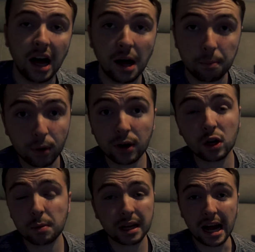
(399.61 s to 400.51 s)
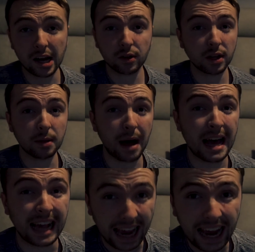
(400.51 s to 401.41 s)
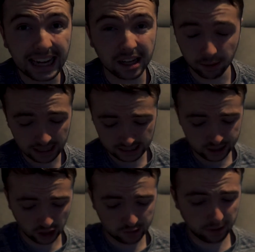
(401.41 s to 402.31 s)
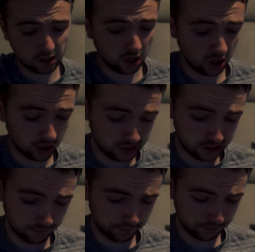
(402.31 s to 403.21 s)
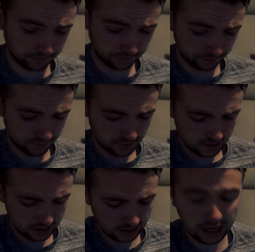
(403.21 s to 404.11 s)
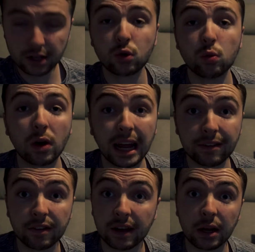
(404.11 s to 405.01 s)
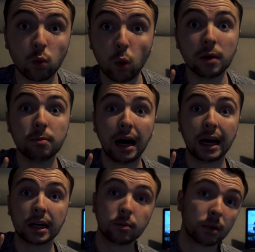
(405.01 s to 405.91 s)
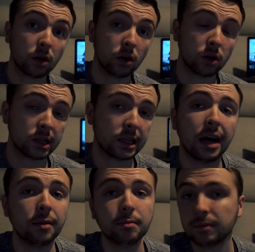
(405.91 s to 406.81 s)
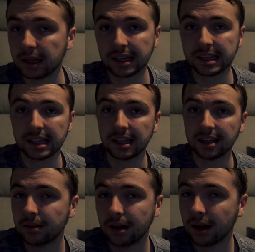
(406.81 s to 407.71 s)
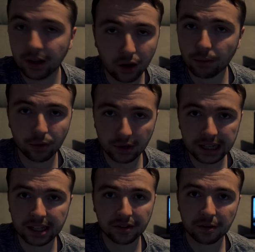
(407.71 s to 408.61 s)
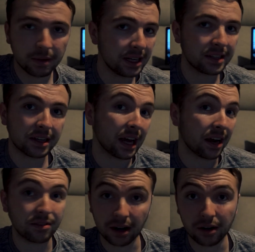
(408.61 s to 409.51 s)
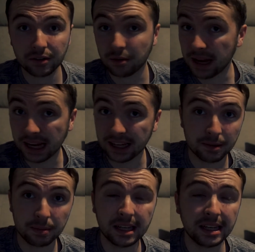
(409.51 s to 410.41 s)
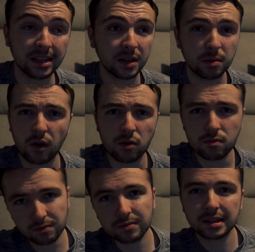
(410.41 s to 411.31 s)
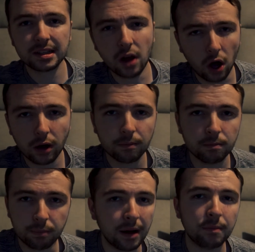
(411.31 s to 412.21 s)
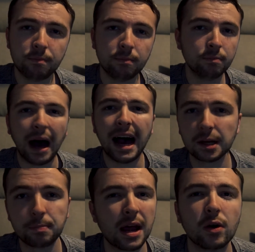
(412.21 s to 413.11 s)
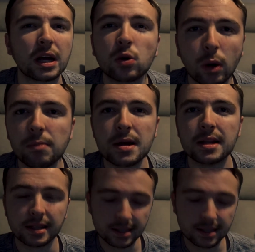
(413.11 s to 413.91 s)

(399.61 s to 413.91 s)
I'm probably not going to be carrying it around in the bag anyways, just because I do want everything in one bag, because that makes it a lot more easier for me to get around from A to B without bag pair equipment.